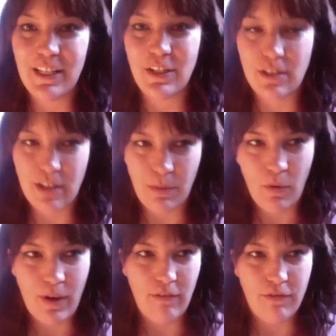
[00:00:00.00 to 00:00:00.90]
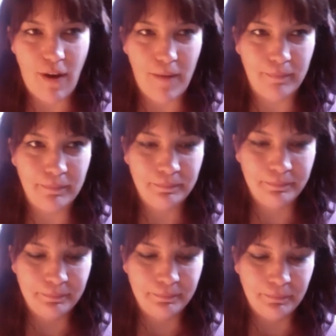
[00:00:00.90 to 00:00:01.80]
to step away from
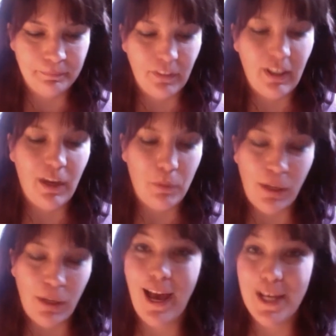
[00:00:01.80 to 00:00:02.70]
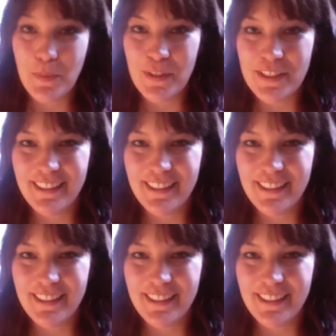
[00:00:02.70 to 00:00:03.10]
the name in the passport